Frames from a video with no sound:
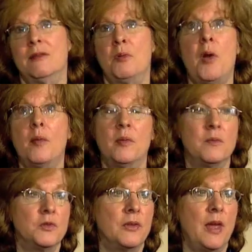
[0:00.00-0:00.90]

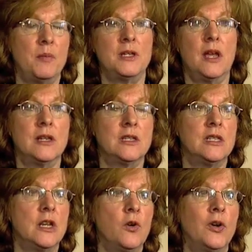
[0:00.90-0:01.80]
problems with hepatitis
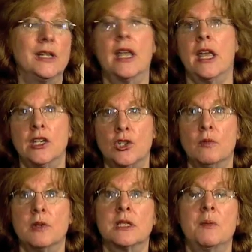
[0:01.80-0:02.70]
C or engage in
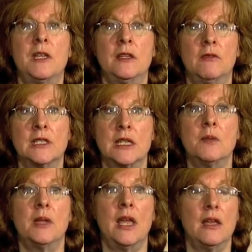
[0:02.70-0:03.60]
risky
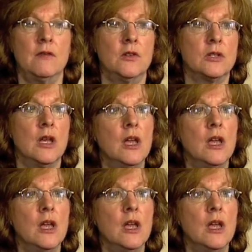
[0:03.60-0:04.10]
behaviors.